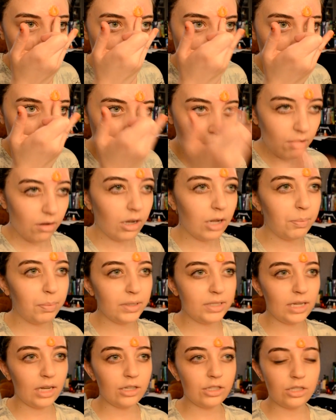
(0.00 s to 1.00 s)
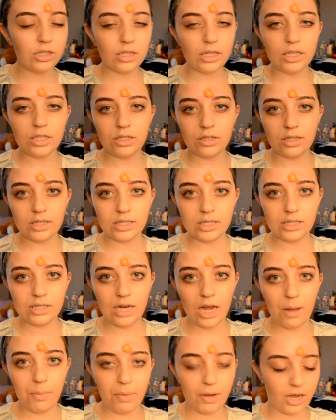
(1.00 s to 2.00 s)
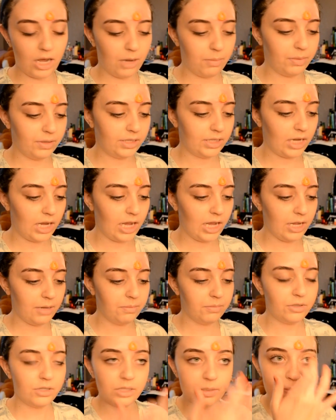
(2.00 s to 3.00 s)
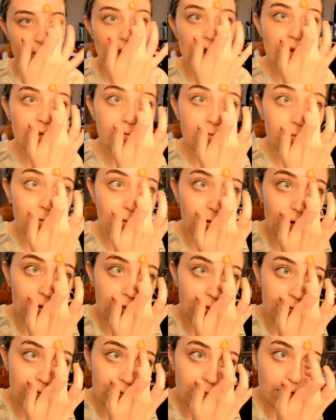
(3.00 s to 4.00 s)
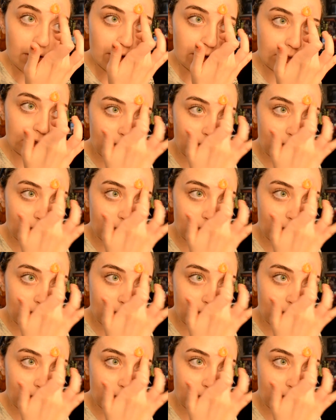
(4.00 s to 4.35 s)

And you could potentially do this step a couple times, just back and forth if you wanted